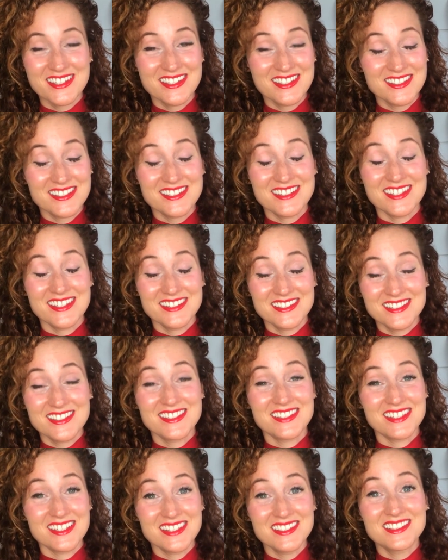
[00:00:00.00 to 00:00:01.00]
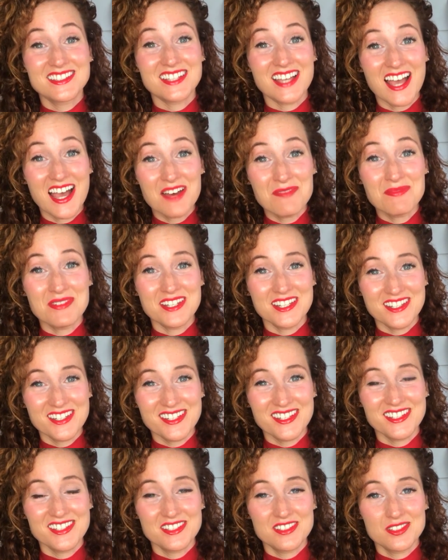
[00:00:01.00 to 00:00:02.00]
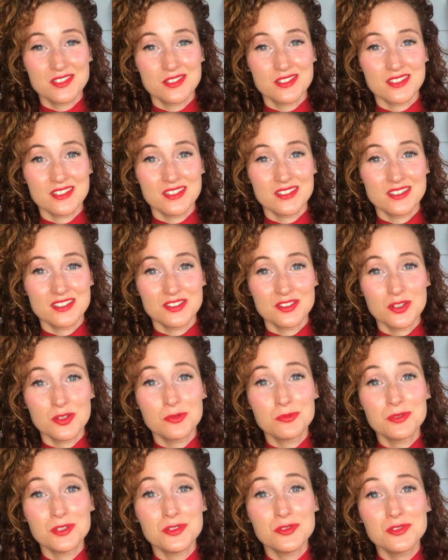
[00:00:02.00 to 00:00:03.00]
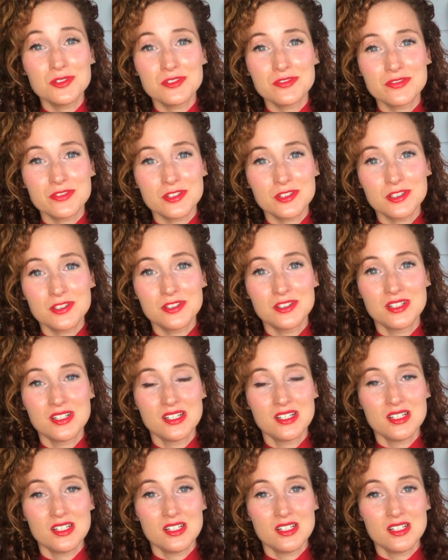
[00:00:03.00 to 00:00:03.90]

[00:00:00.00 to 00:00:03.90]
it's epic. It's so beautiful.